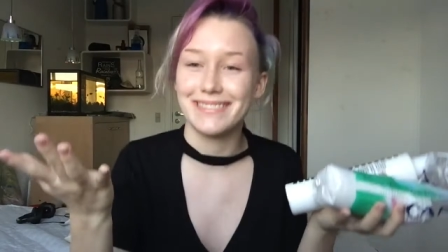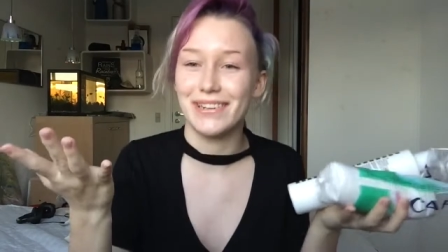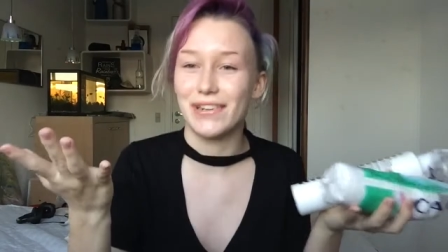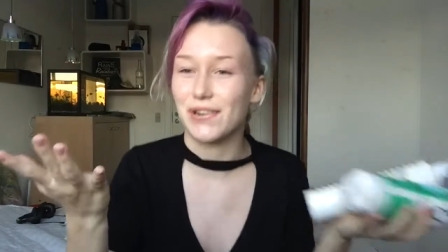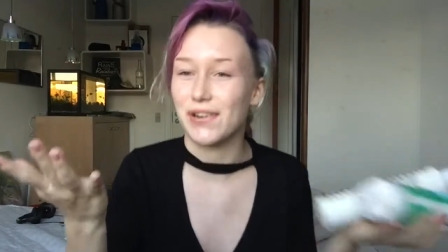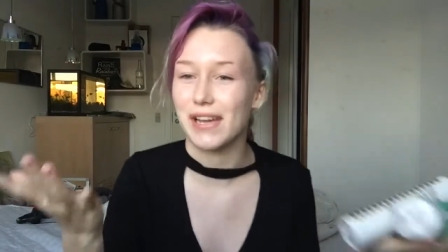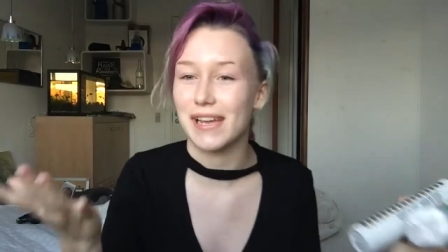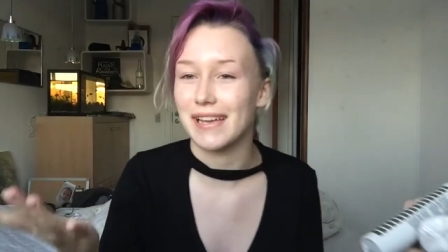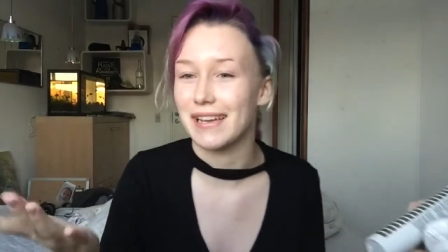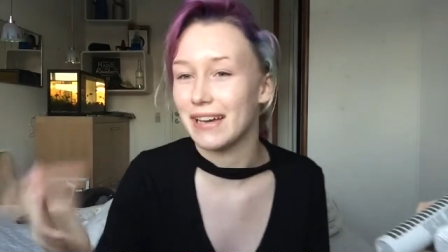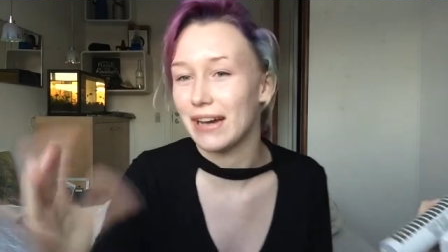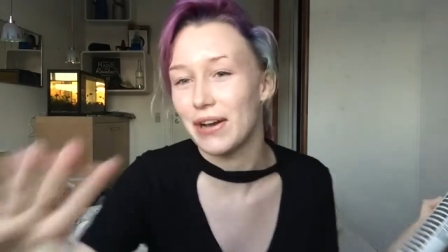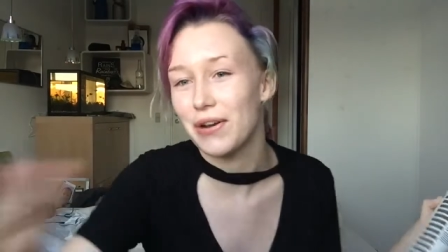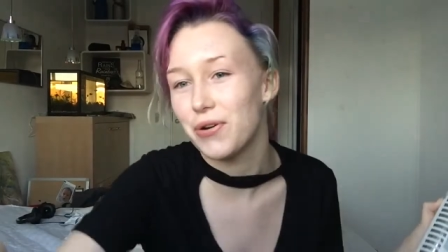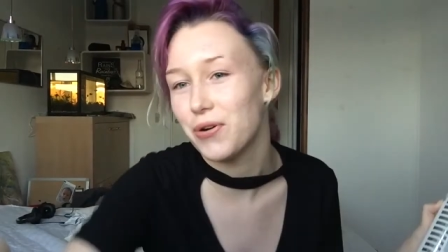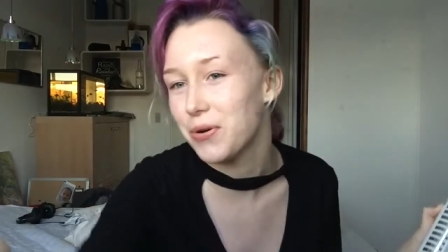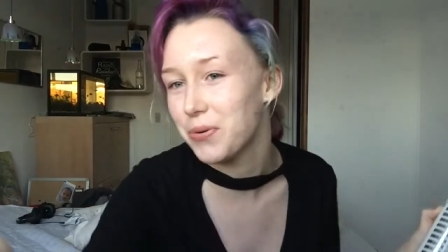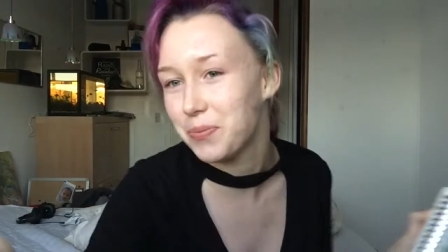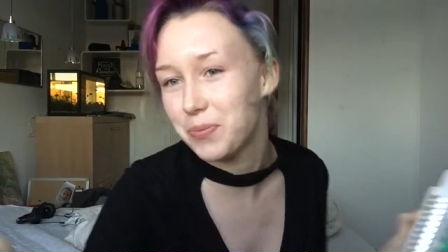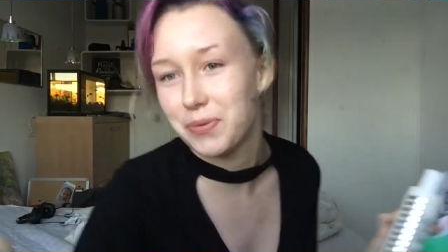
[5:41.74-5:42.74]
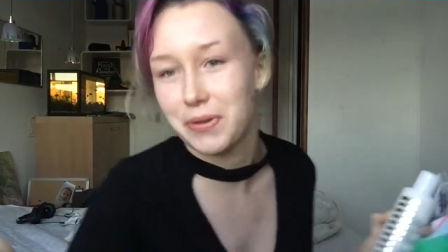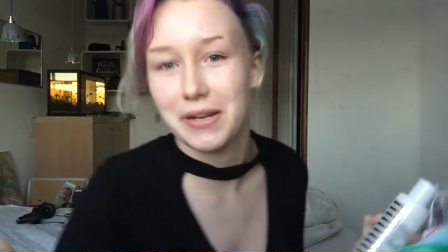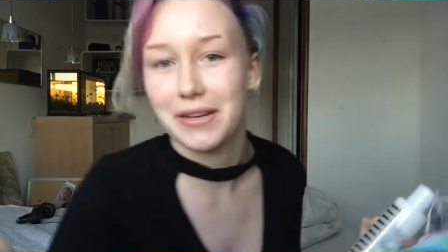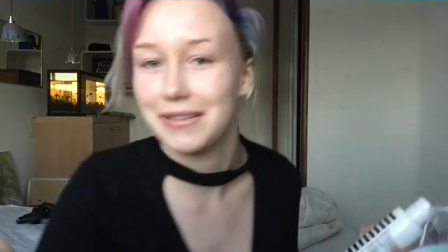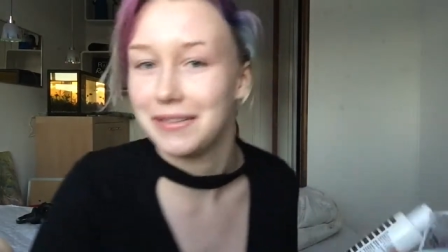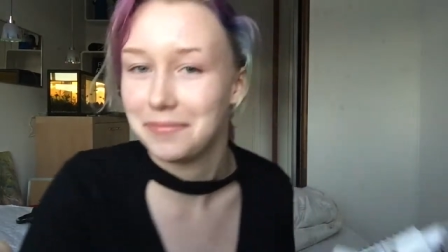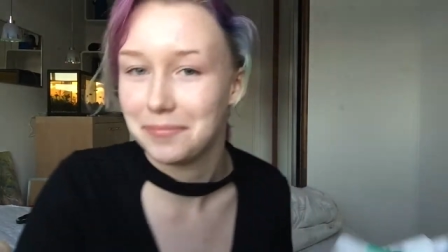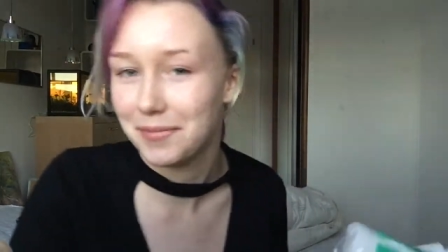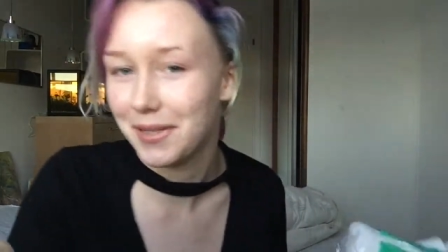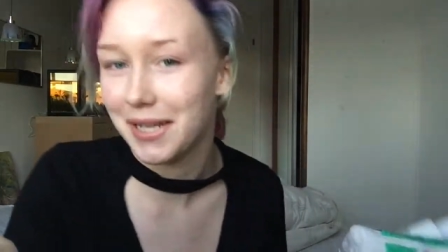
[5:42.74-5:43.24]
okay, I hope
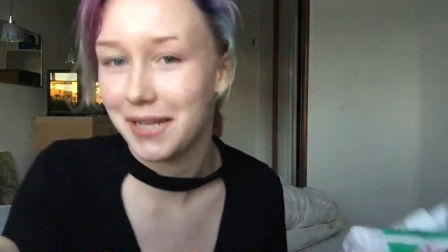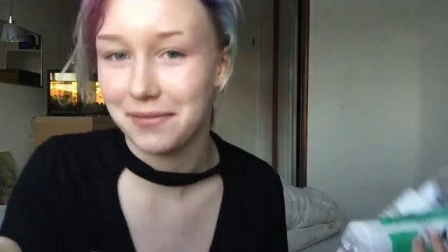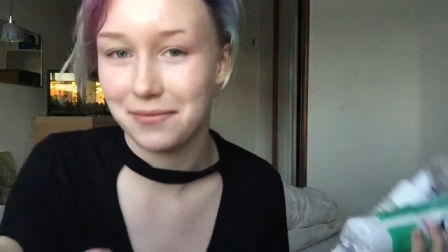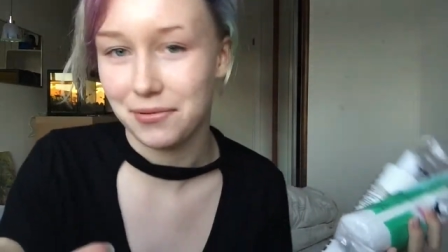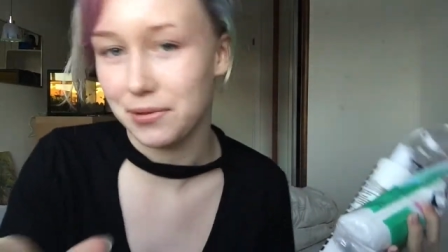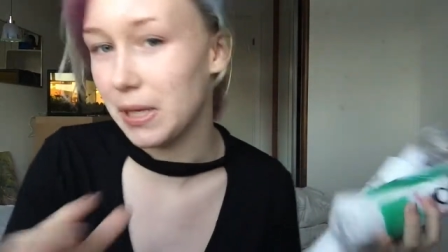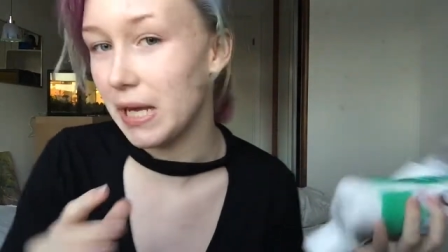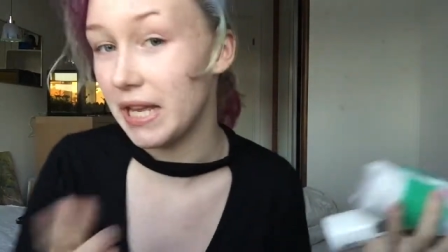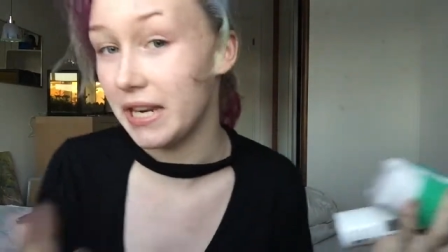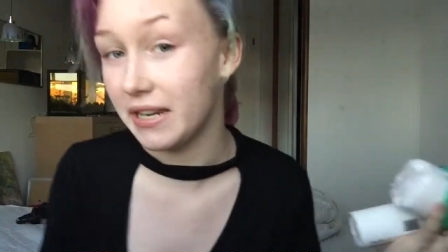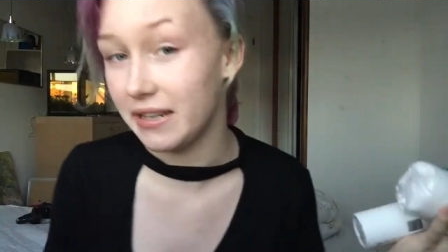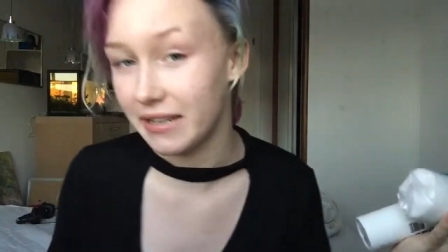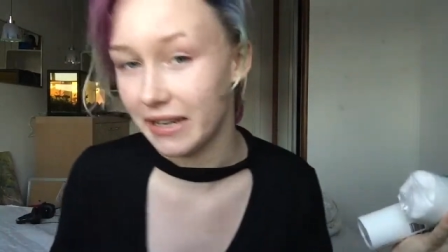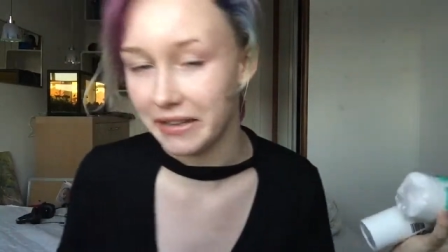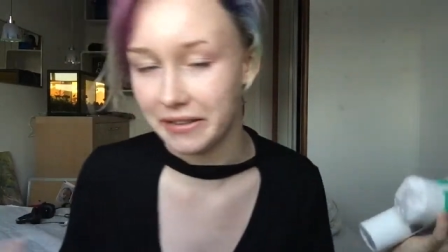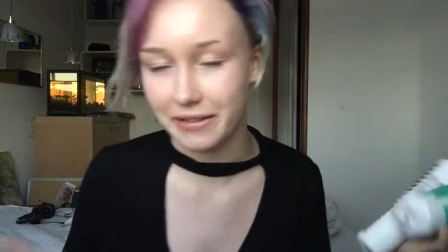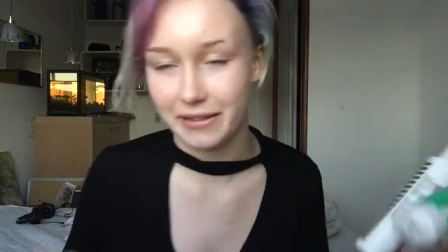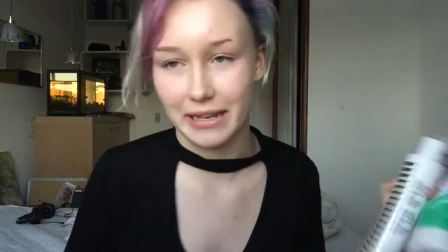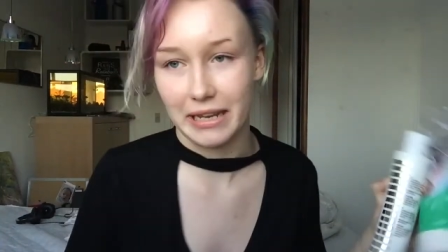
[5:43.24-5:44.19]
I edited